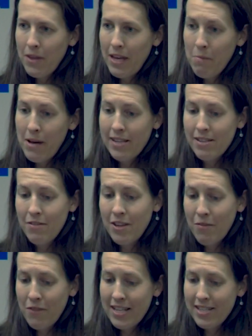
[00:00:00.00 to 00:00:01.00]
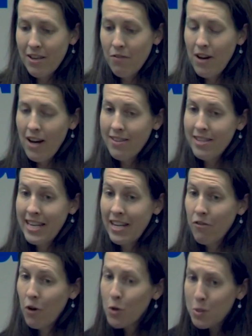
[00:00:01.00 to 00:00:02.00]
the impact of the invasive on the
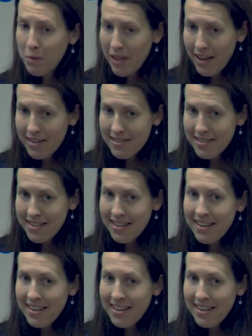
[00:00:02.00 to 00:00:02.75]
native host plant,